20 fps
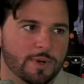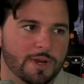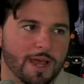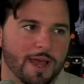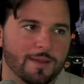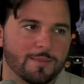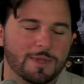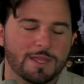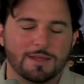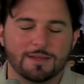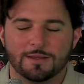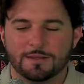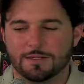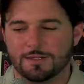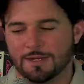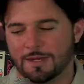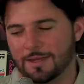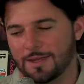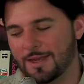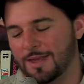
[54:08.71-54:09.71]
But I mean,
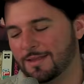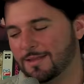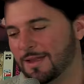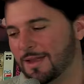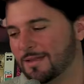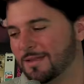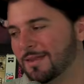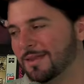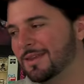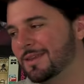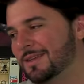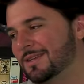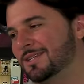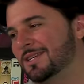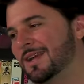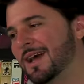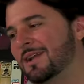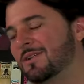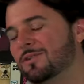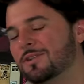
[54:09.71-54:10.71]
I
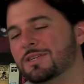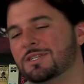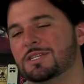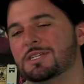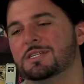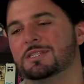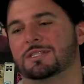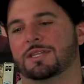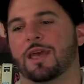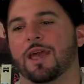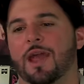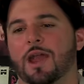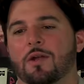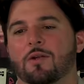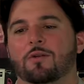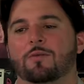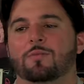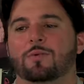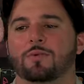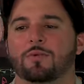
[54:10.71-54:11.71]
don't think she's
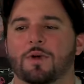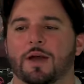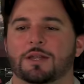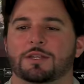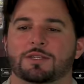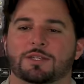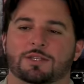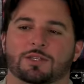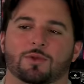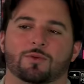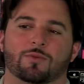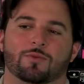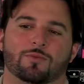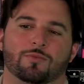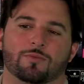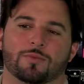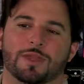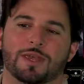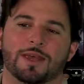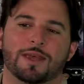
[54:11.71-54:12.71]
terrible. I just
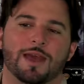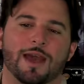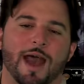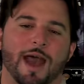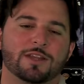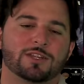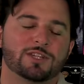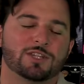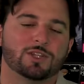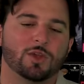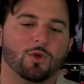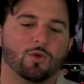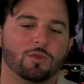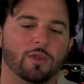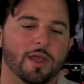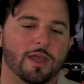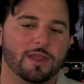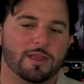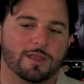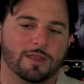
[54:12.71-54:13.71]
don't
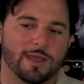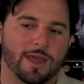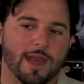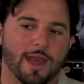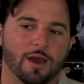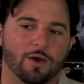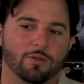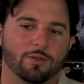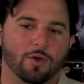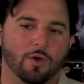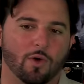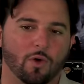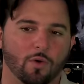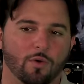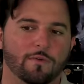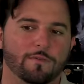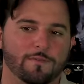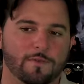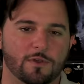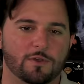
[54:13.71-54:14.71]
like how the
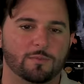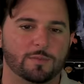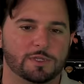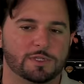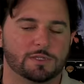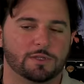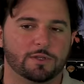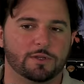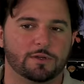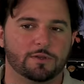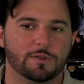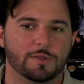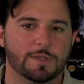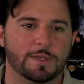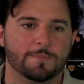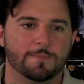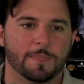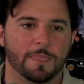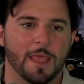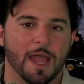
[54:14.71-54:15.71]
whole film is
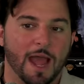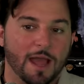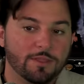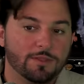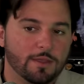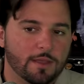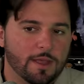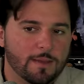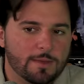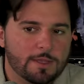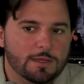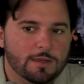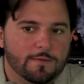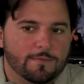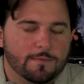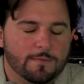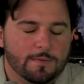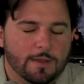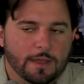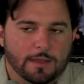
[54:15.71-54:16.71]
literally.
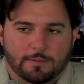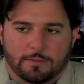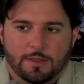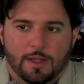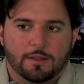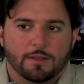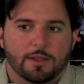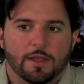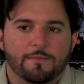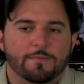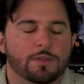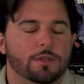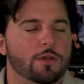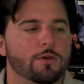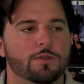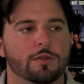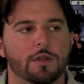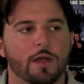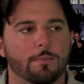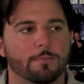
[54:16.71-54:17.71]
I'd love to know
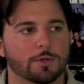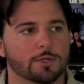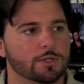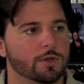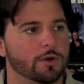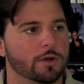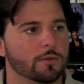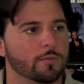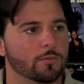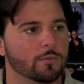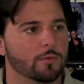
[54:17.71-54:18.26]
the numbers on it,